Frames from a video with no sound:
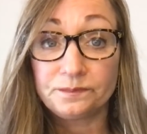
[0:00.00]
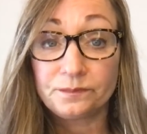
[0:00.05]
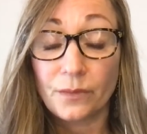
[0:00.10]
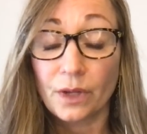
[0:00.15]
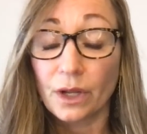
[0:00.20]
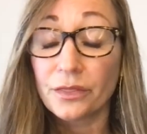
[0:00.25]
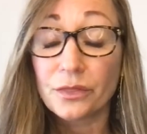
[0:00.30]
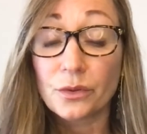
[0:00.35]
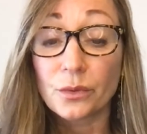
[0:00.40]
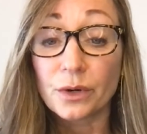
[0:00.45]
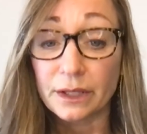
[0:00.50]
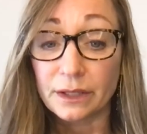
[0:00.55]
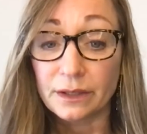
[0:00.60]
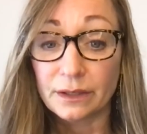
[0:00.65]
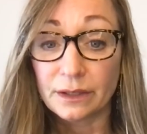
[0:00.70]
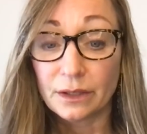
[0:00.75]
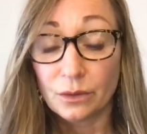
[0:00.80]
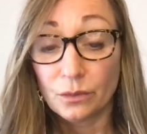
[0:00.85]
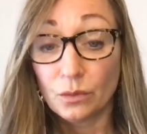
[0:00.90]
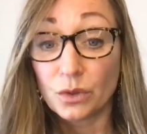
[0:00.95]
authority,
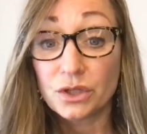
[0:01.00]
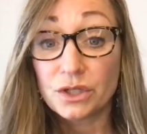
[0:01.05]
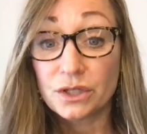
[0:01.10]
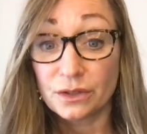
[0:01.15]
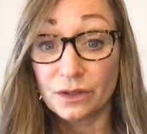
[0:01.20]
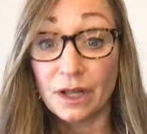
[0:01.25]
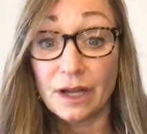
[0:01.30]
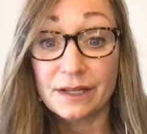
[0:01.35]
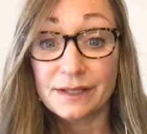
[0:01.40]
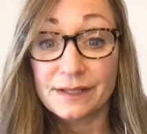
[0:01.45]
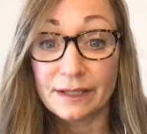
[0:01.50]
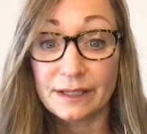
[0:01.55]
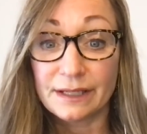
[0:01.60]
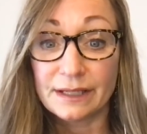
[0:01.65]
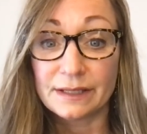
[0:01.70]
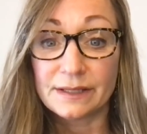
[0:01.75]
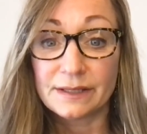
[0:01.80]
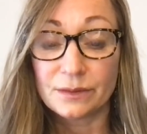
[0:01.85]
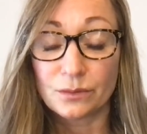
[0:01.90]
which LAHSA is.